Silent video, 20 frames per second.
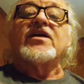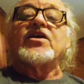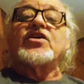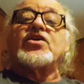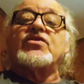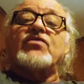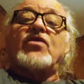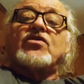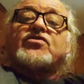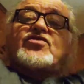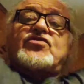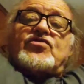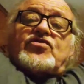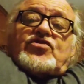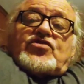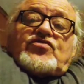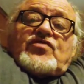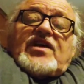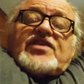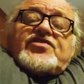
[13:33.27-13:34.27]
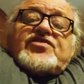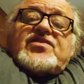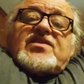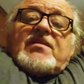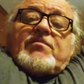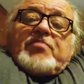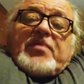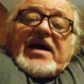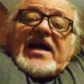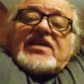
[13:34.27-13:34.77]
You're also stretching
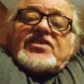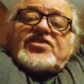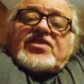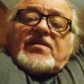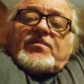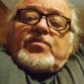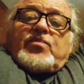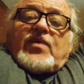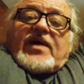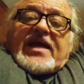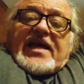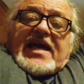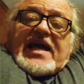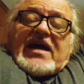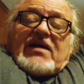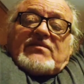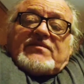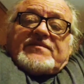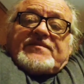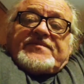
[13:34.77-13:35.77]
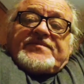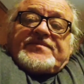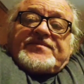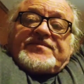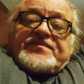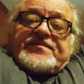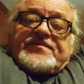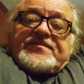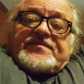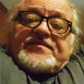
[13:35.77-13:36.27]
your bicep way out.
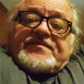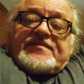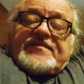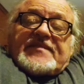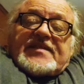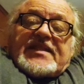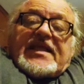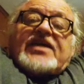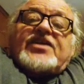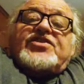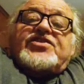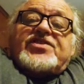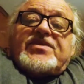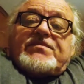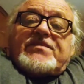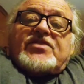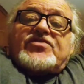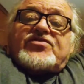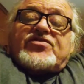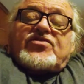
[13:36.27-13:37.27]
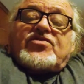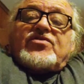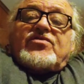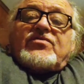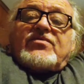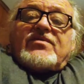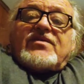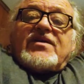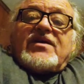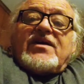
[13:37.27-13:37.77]
Like gymnasts do.
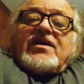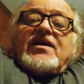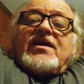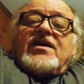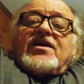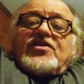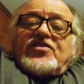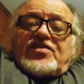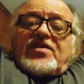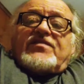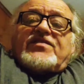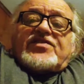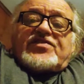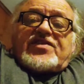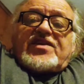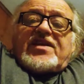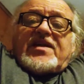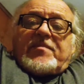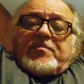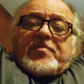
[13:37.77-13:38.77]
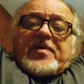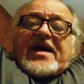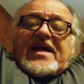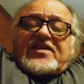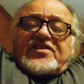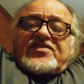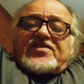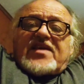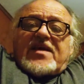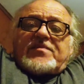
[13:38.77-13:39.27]
You ever see their
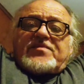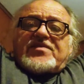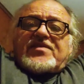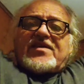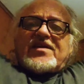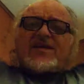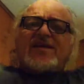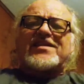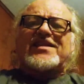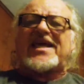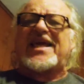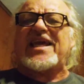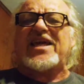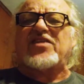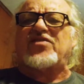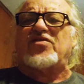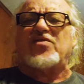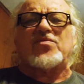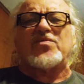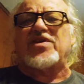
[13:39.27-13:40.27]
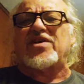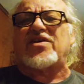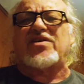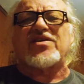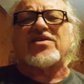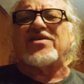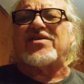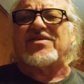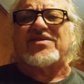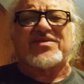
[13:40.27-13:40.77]
biceps? They ain't doing
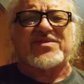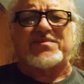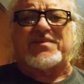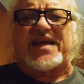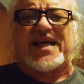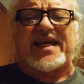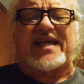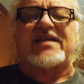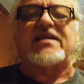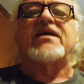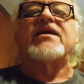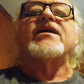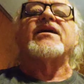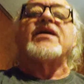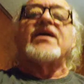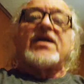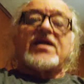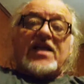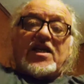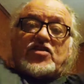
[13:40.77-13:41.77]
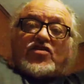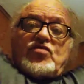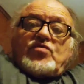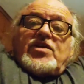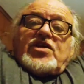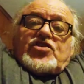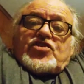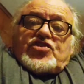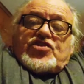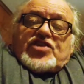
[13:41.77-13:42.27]
curls, man. They do
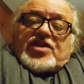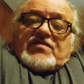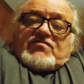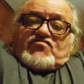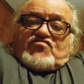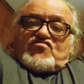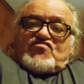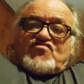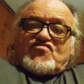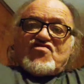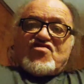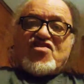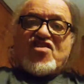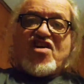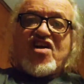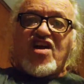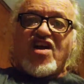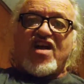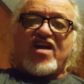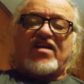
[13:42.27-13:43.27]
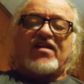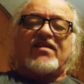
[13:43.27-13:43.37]
this shit. Alright?